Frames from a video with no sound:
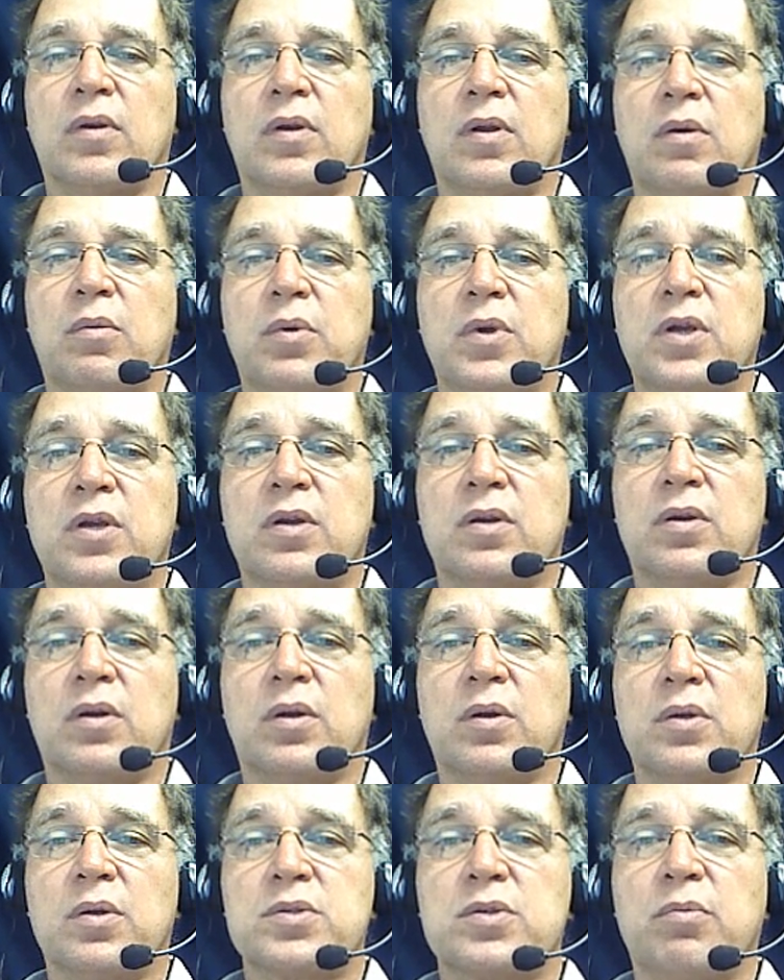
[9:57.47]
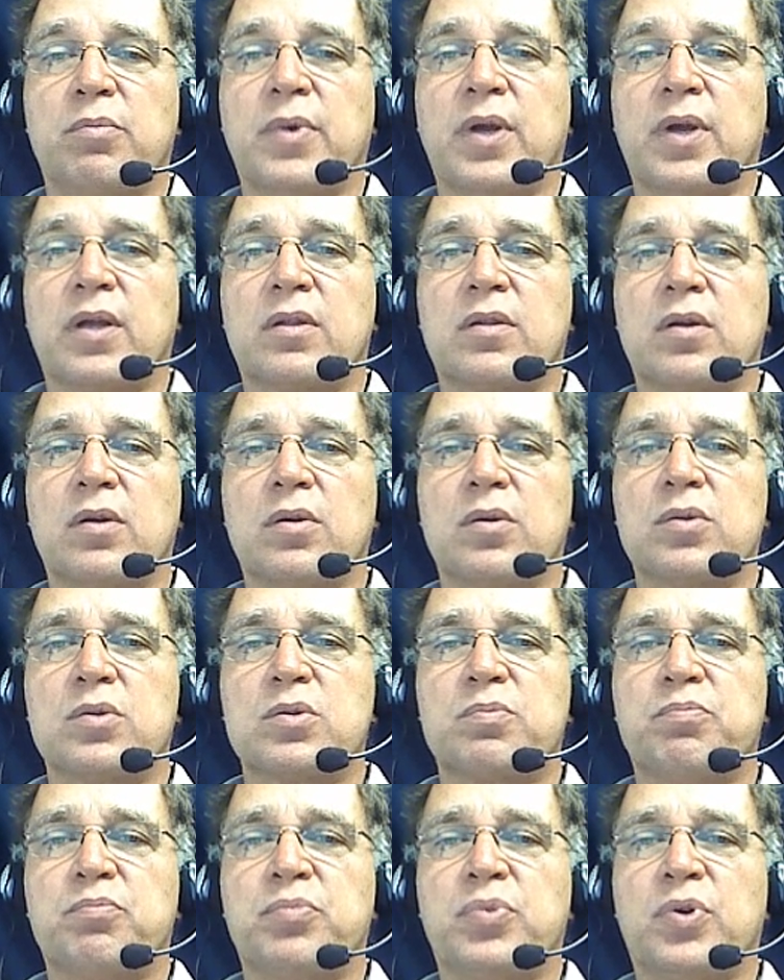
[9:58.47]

Now we could also make those